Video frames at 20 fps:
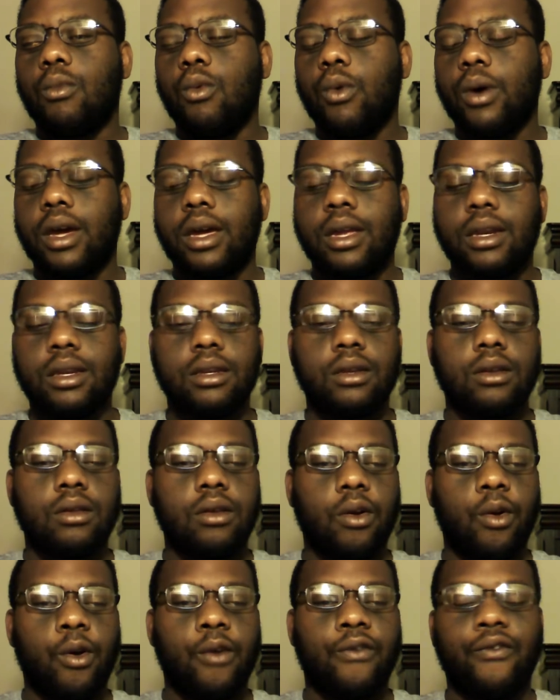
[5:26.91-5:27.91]
when
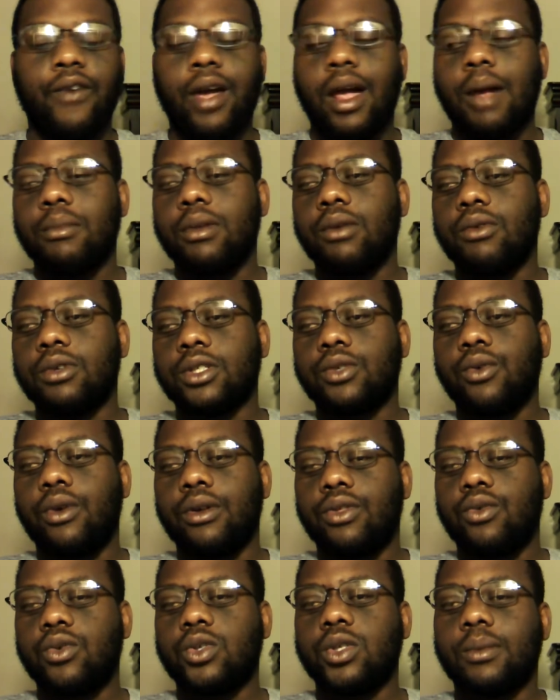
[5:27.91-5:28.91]
her family was
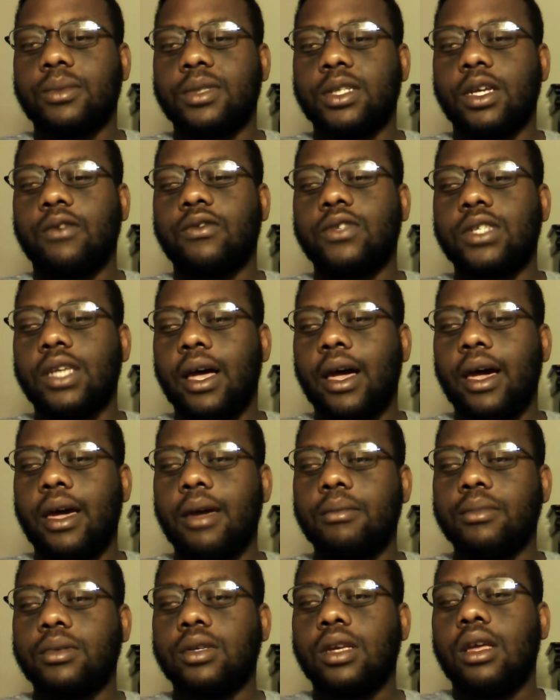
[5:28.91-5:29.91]
going through some tough
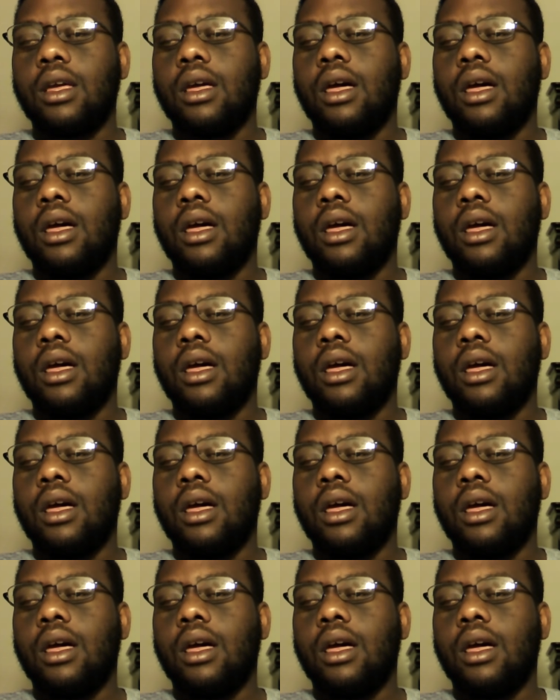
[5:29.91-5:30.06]
times.